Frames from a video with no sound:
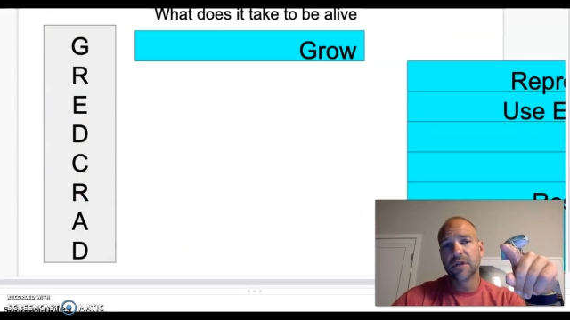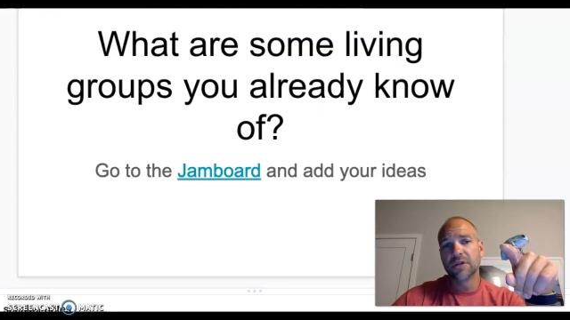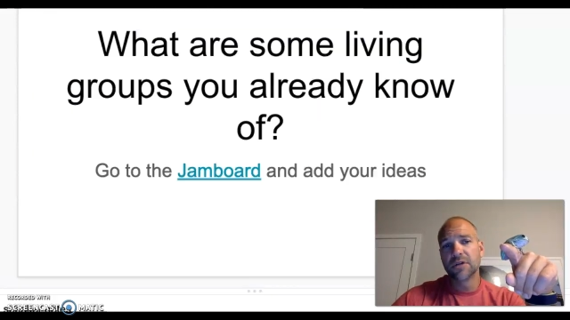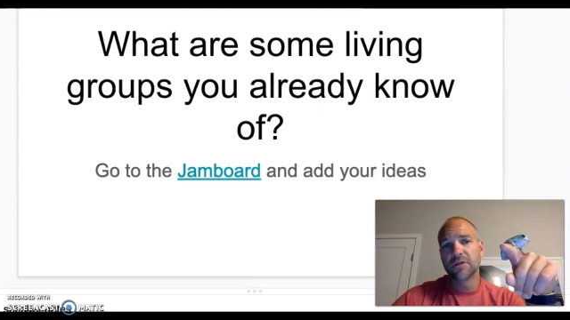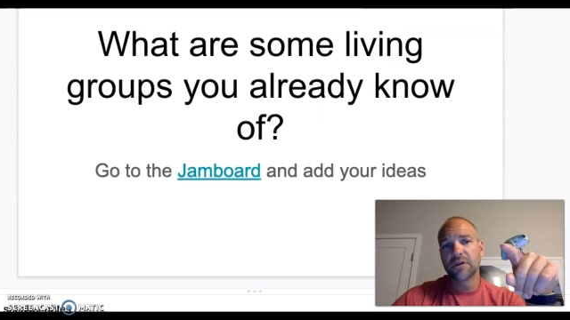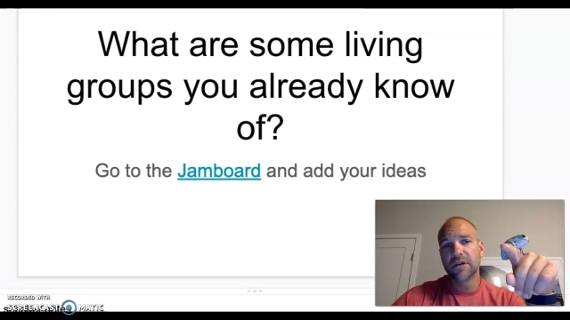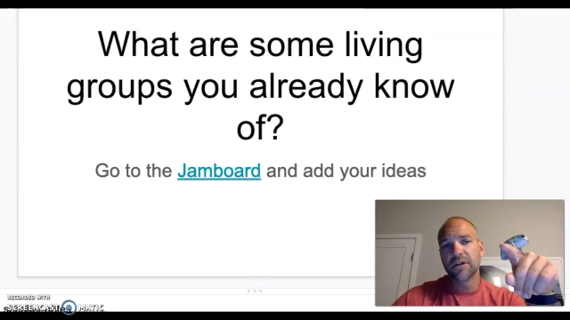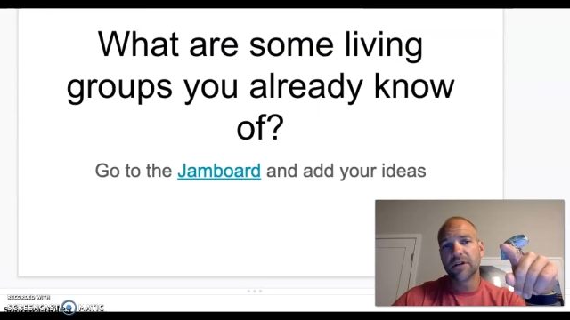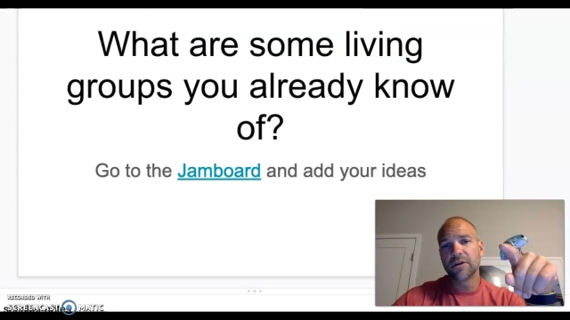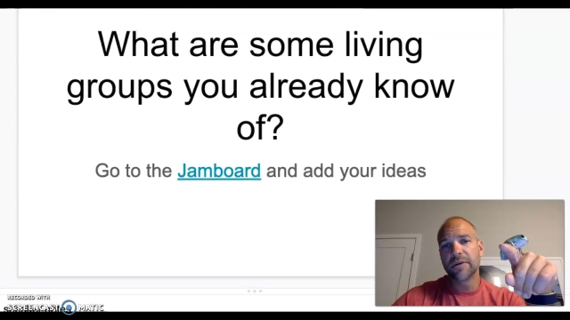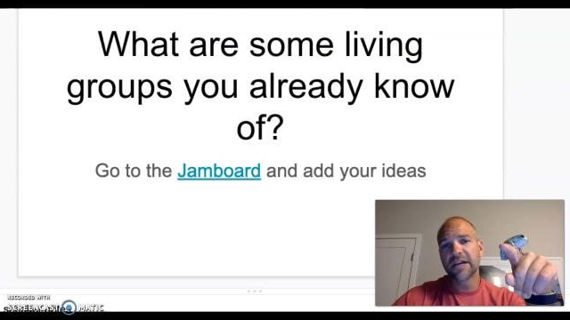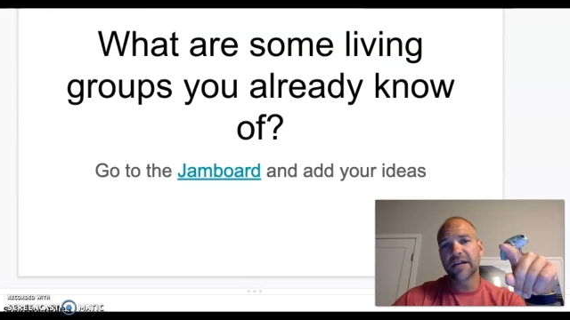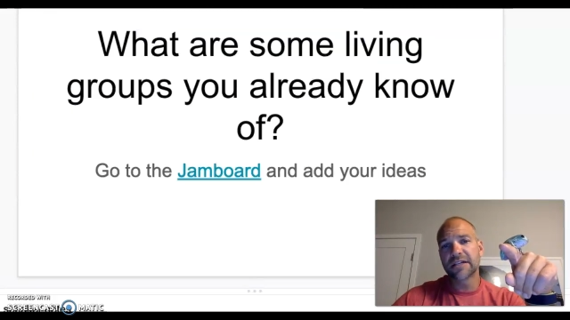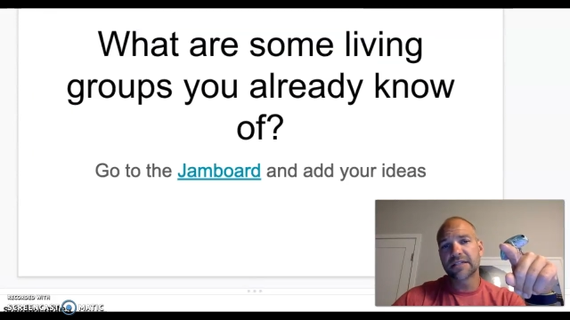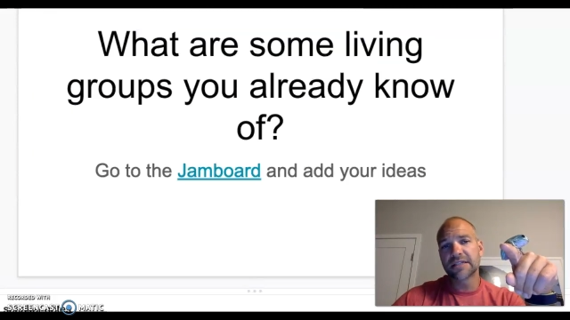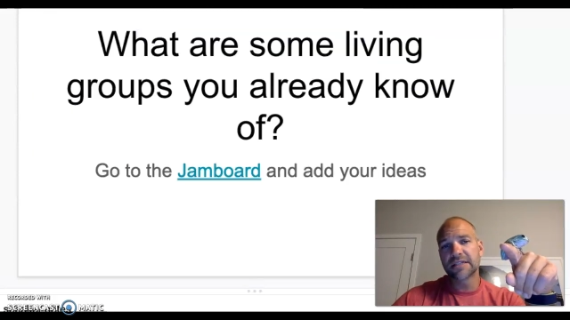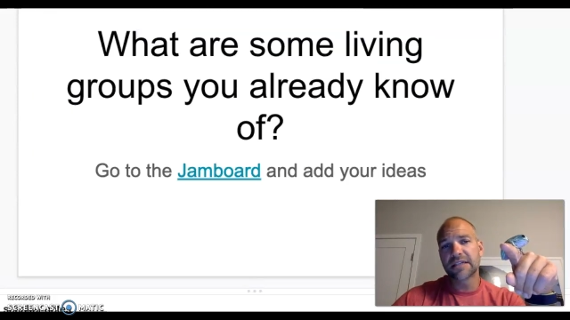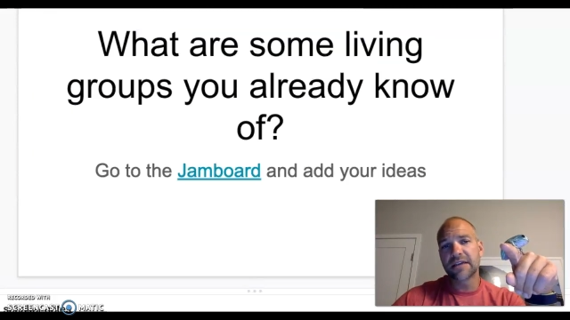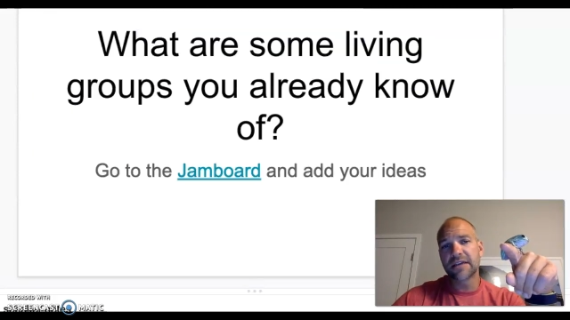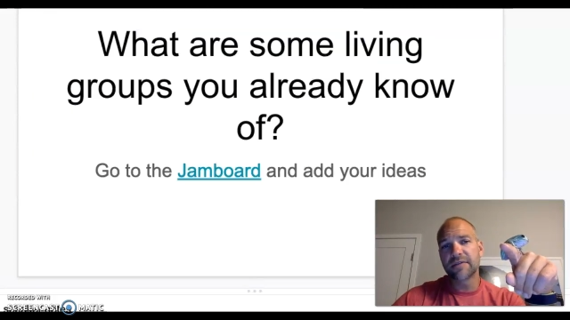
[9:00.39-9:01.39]
go ahead and go back to
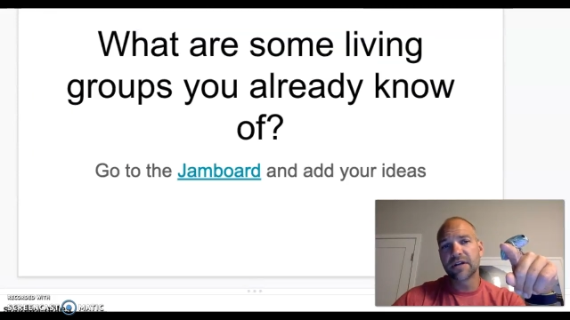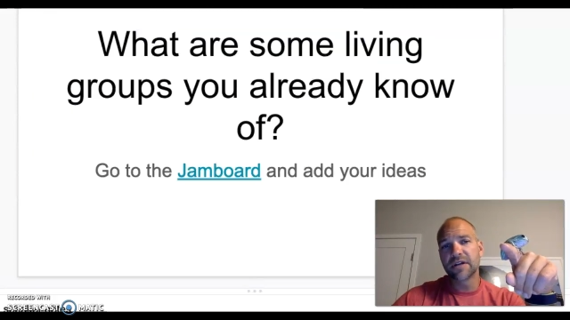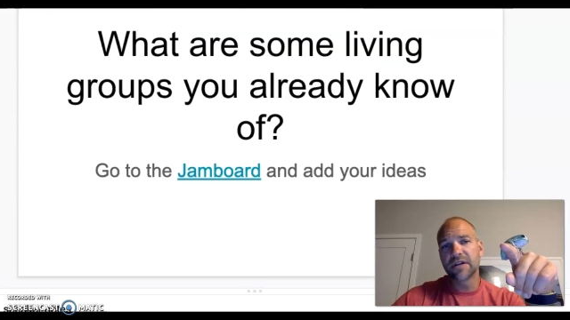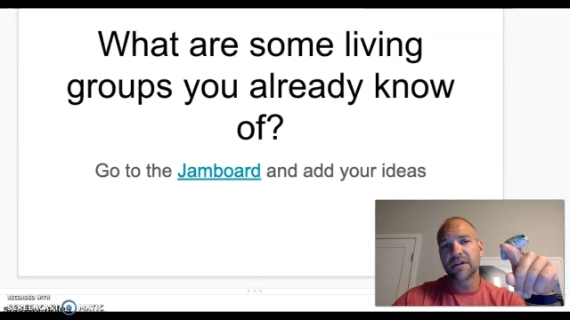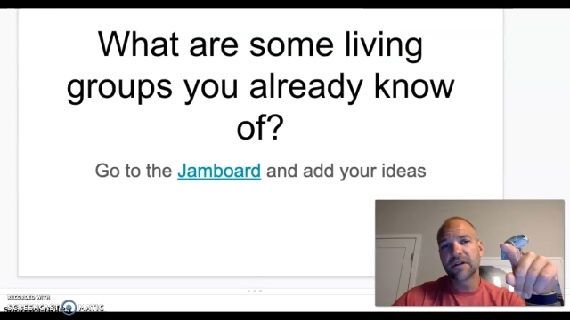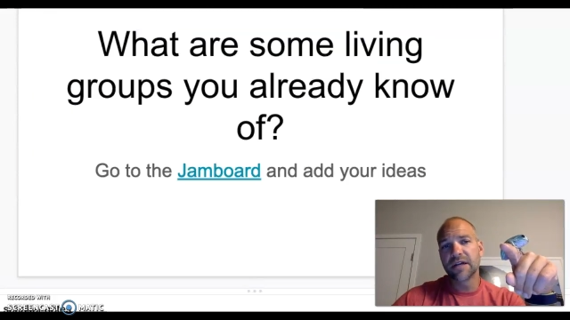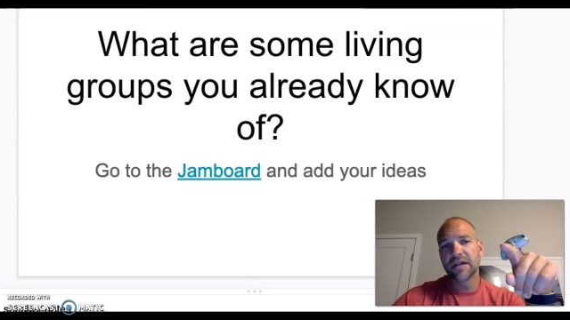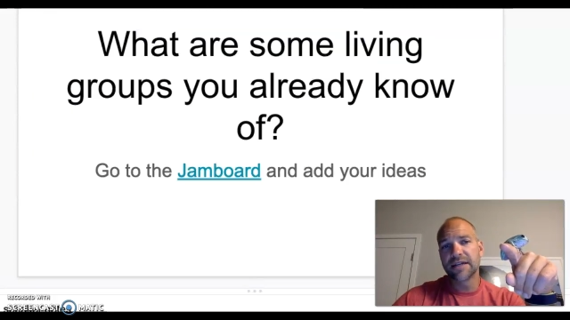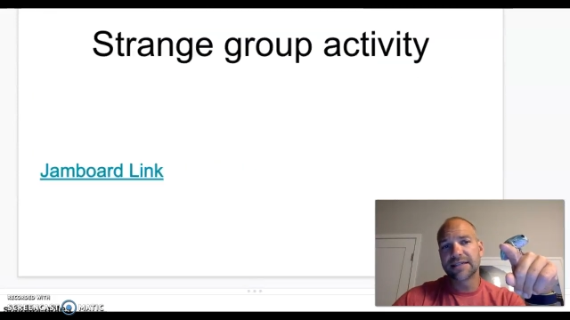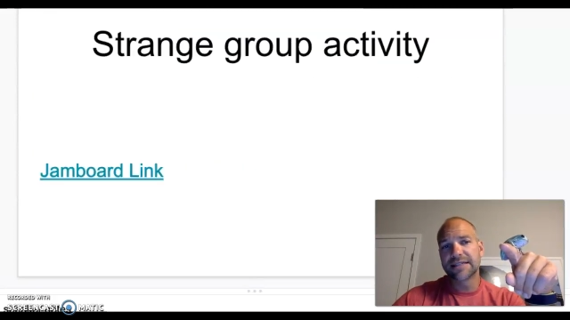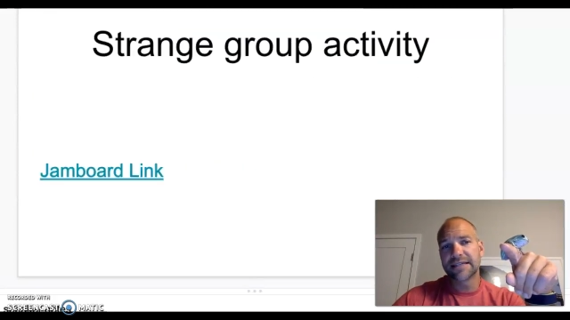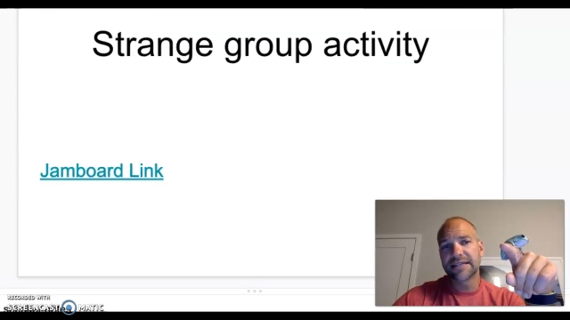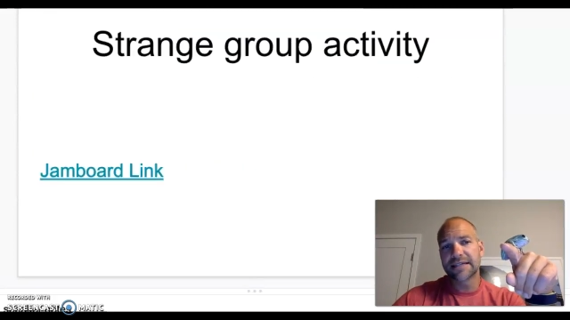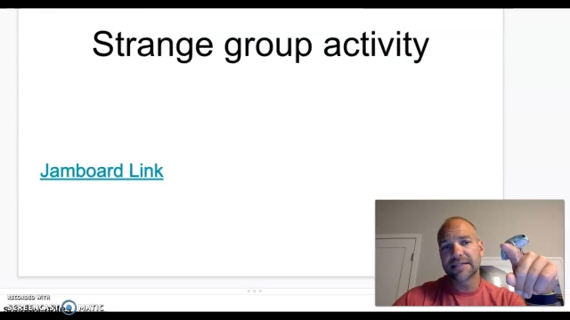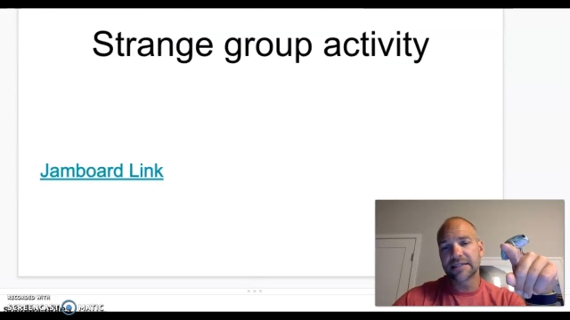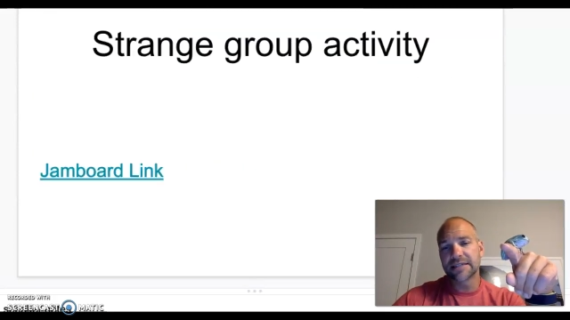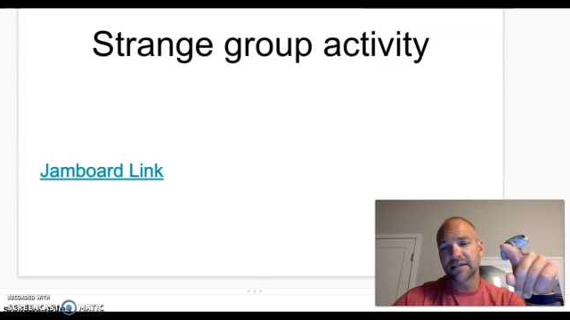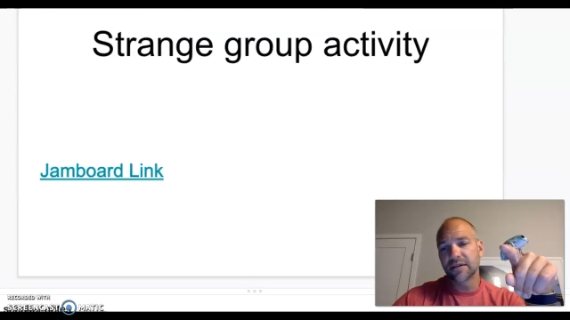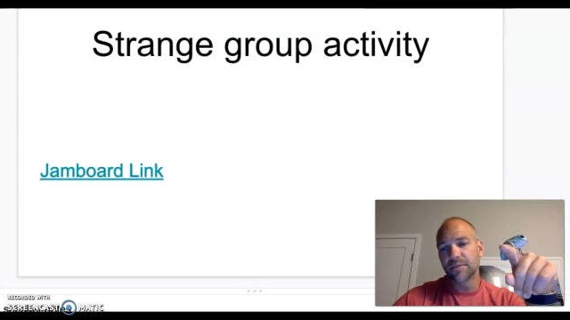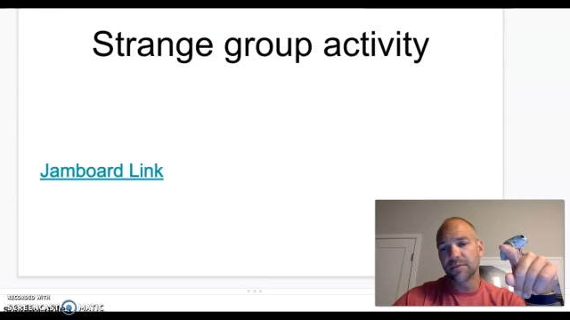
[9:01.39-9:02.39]
7 and
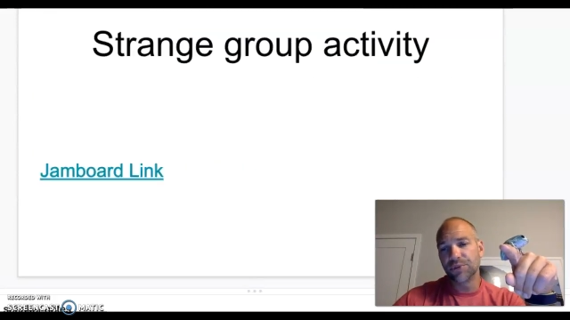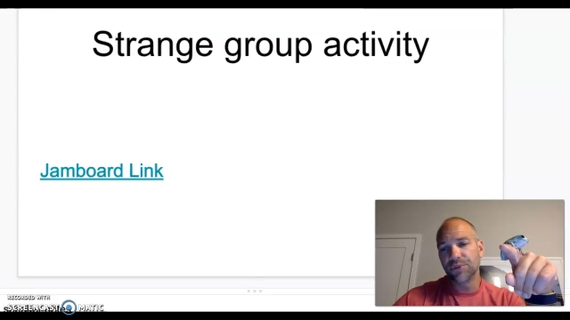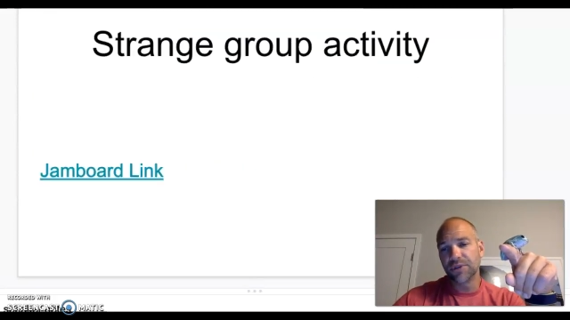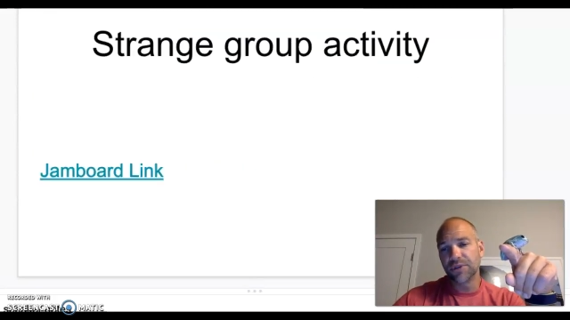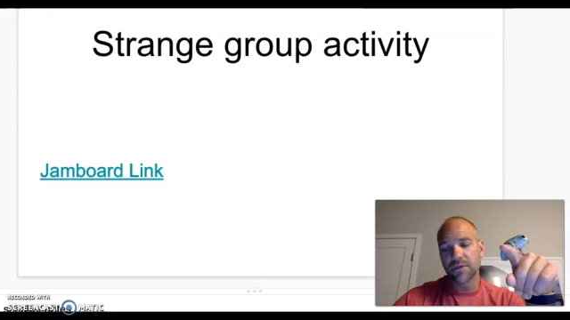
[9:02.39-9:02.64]
6 and complete